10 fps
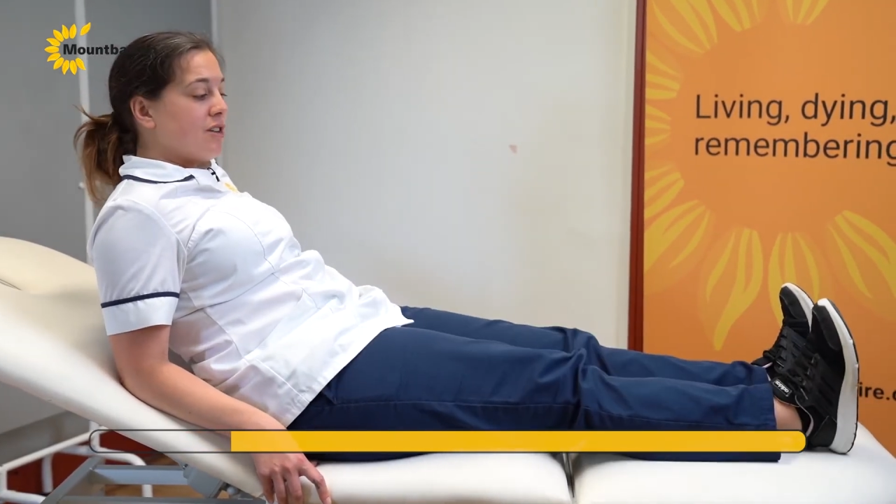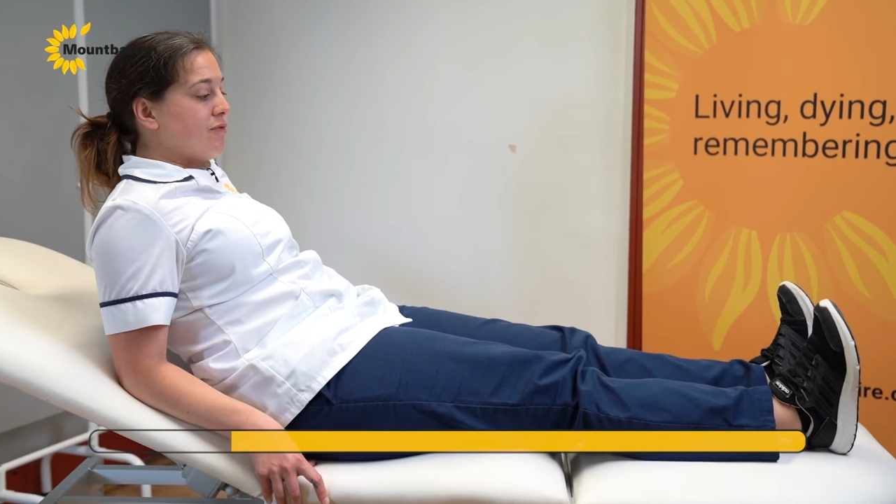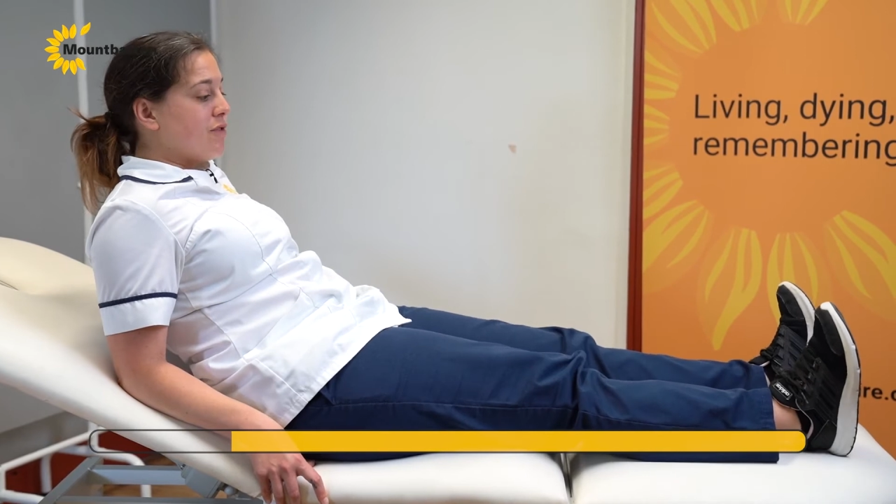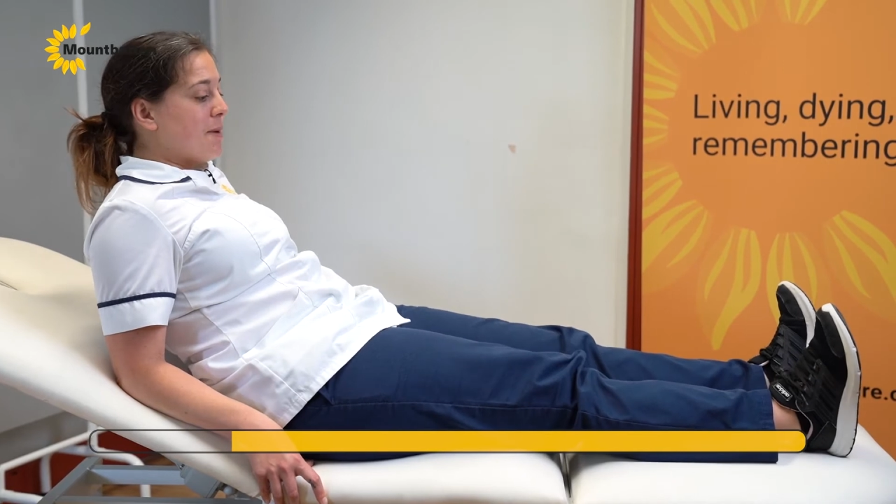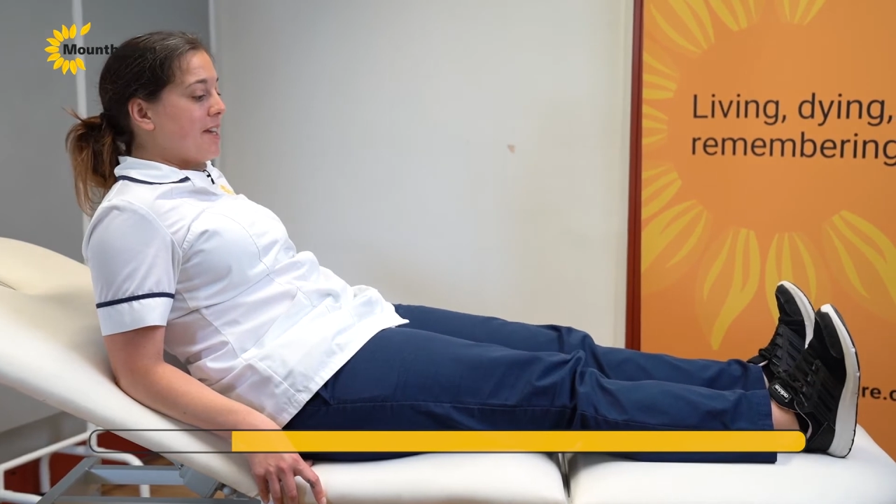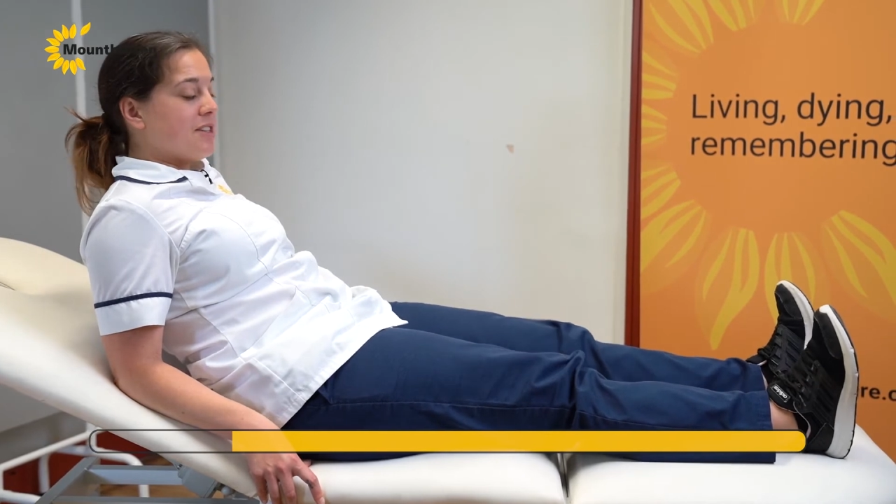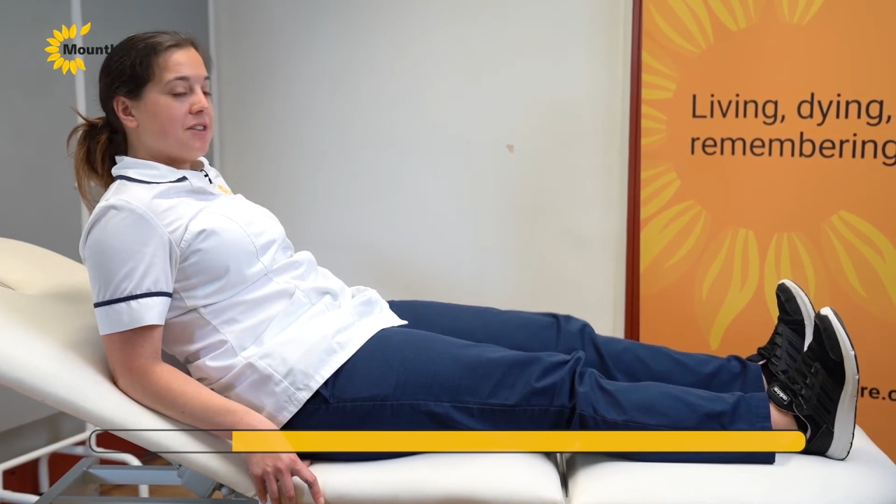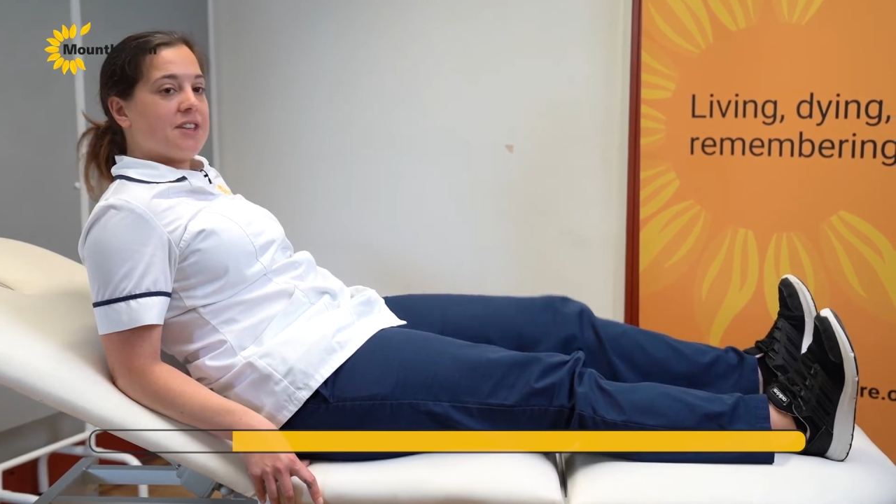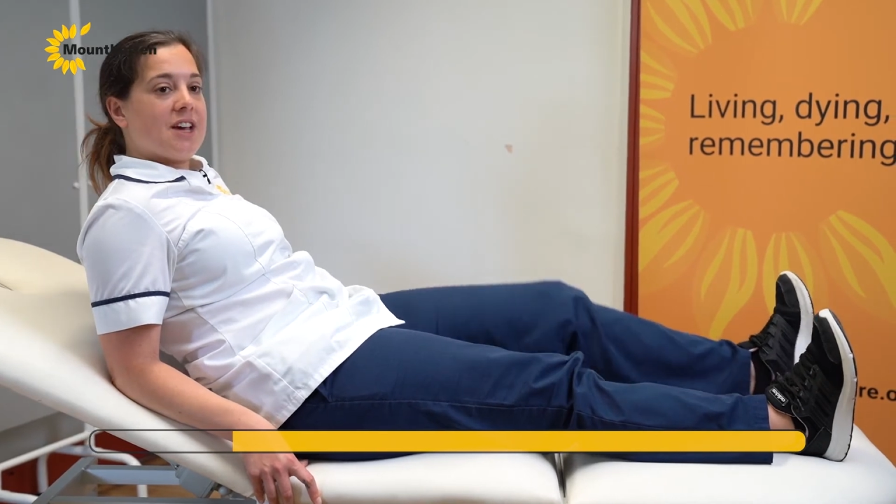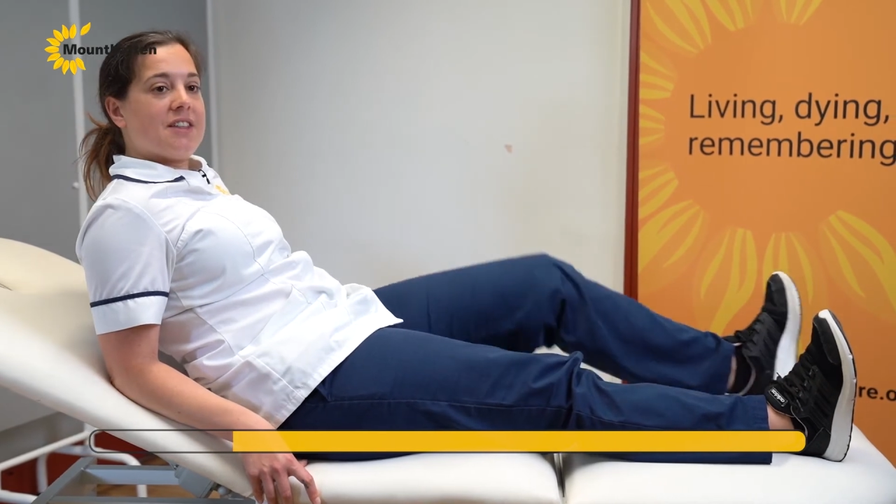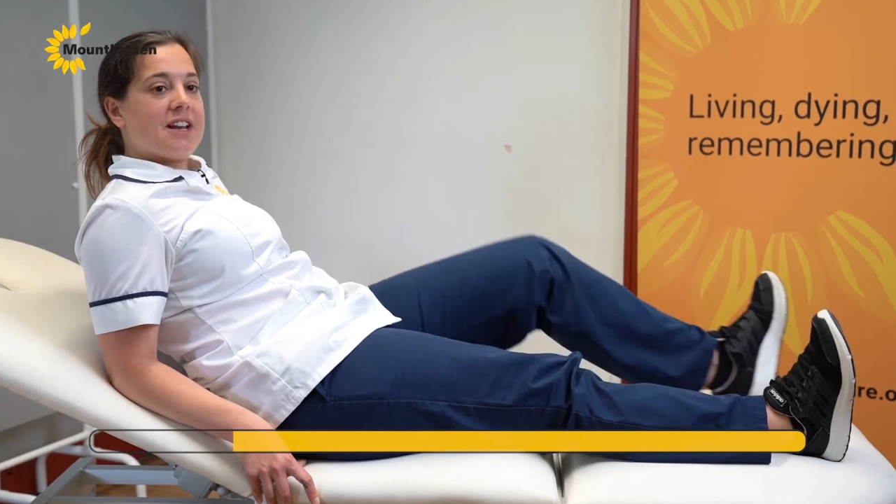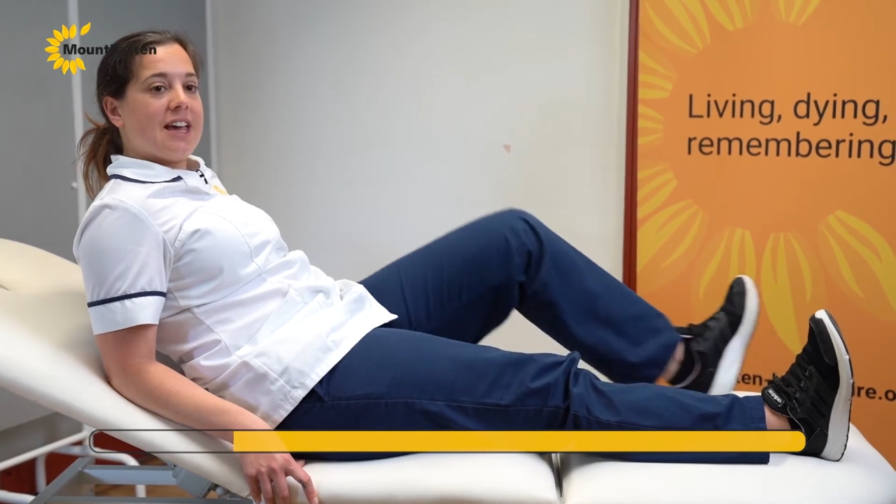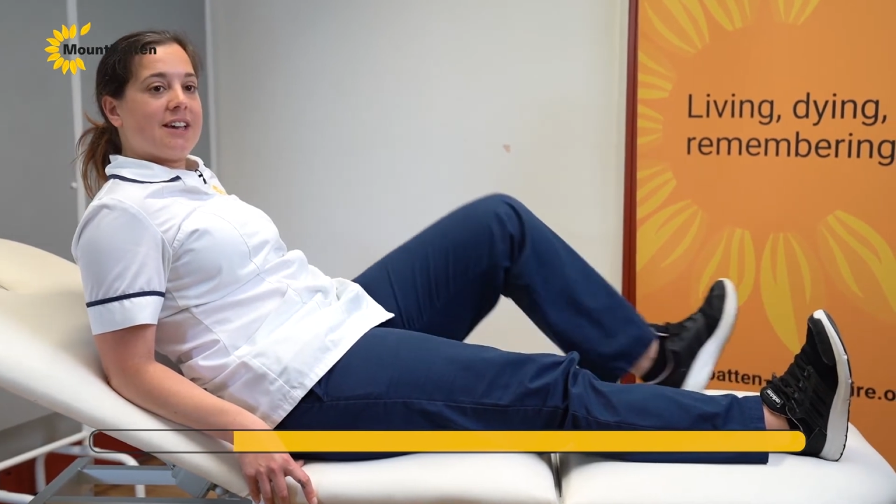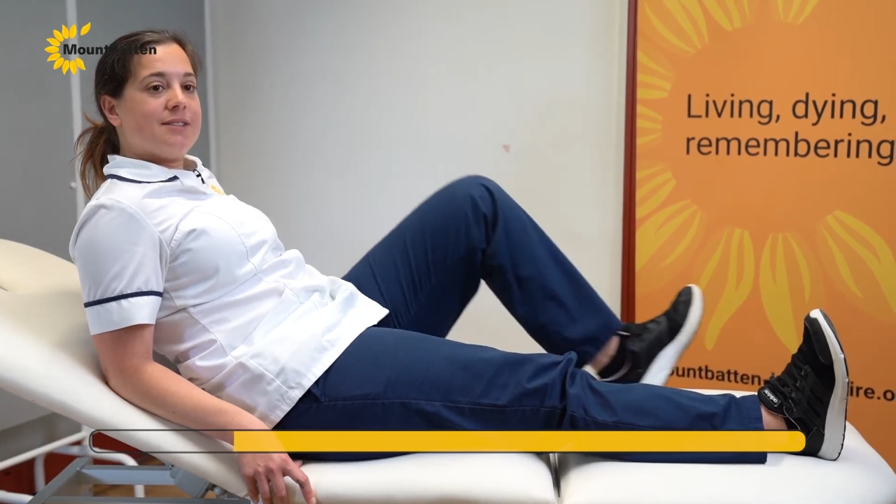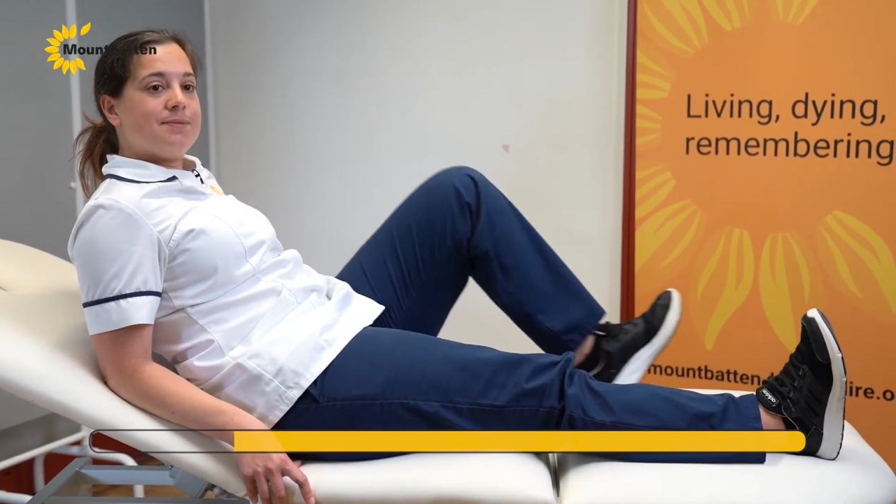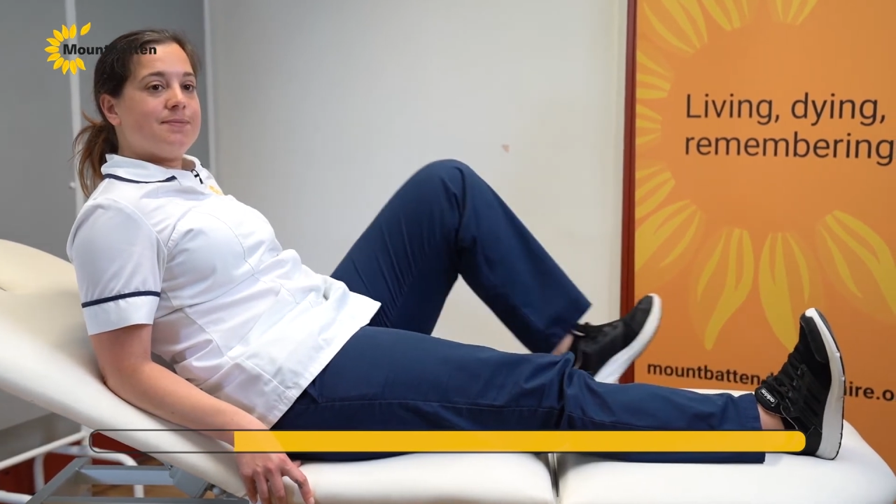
repeat on the other leg.